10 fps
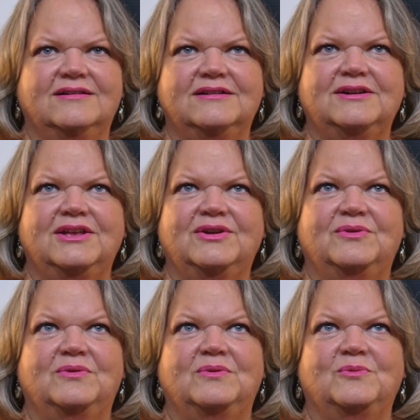
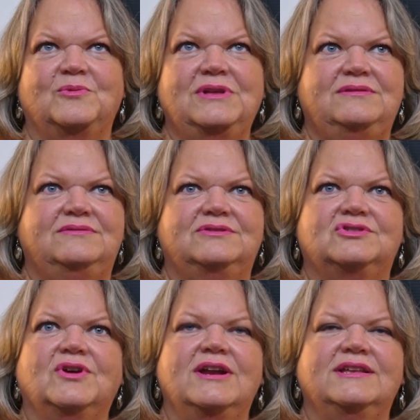we
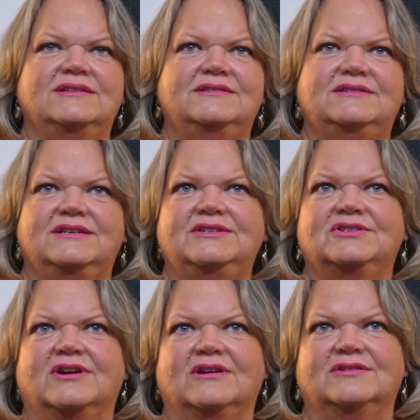try to teach
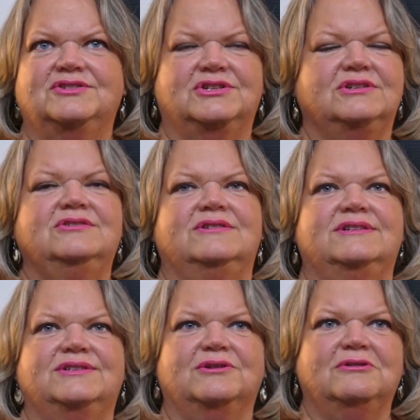our children
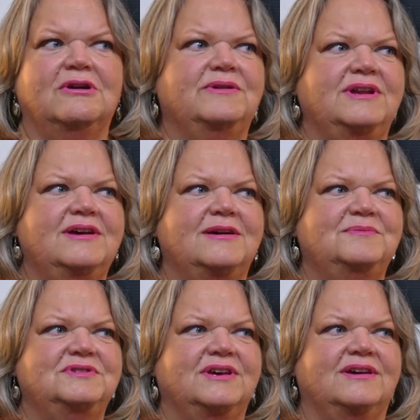as they're growing up
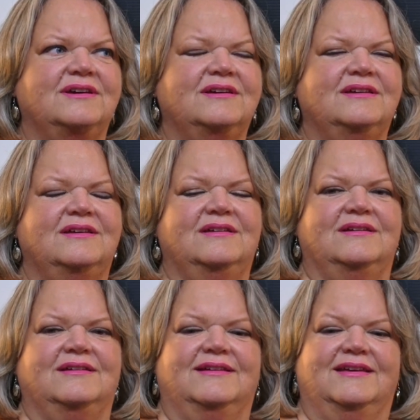to
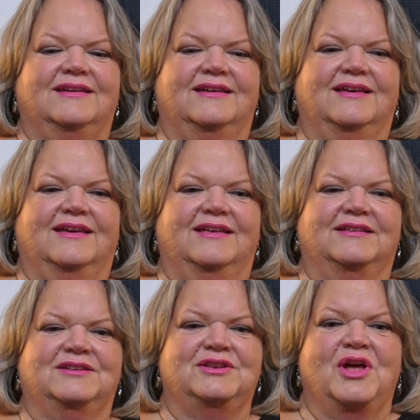
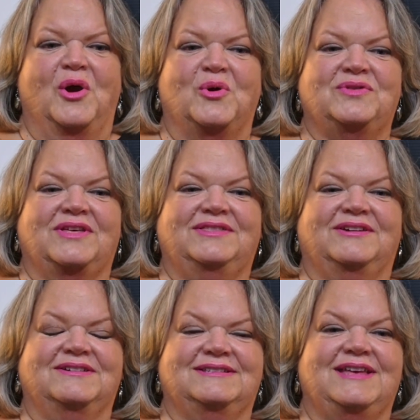know that
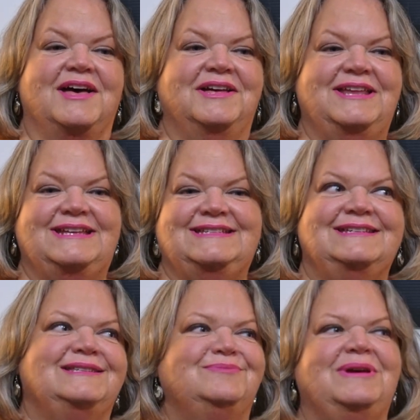there is
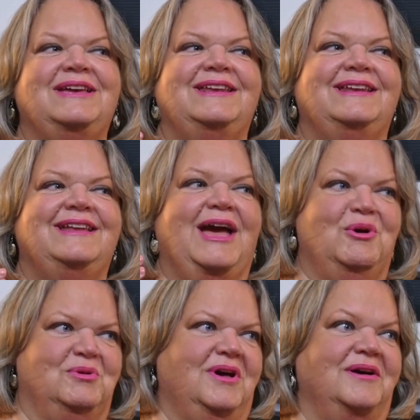unanticipated
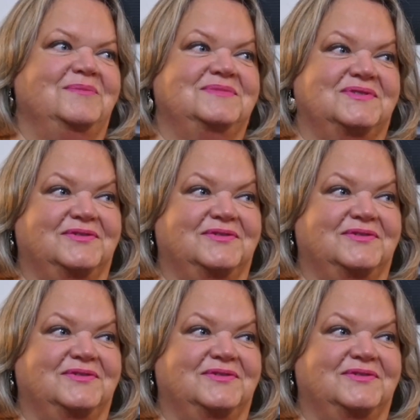outcomes for